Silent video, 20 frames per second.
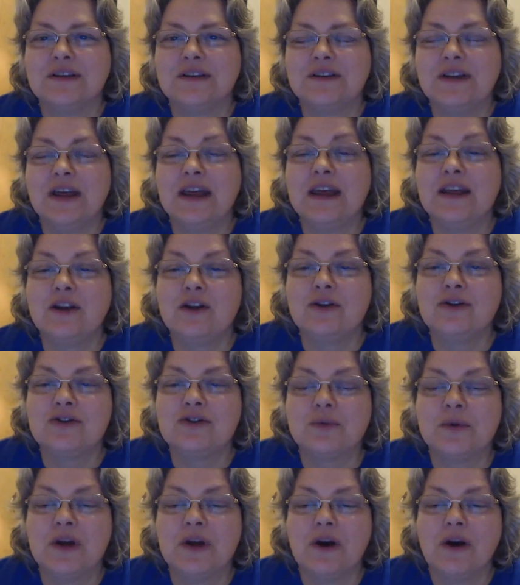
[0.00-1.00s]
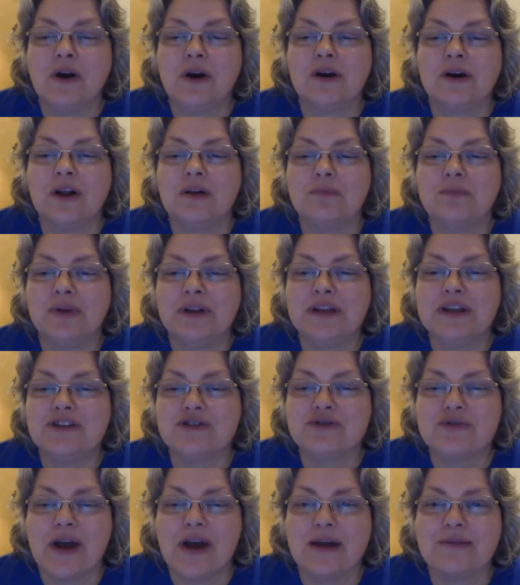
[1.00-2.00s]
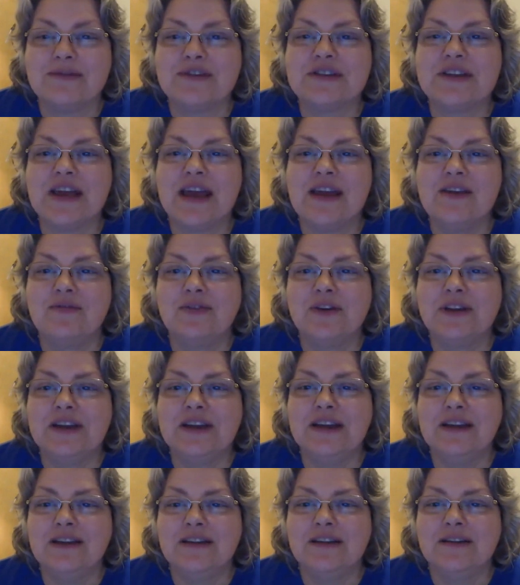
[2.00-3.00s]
Thank you, sweetheart, and please drive safely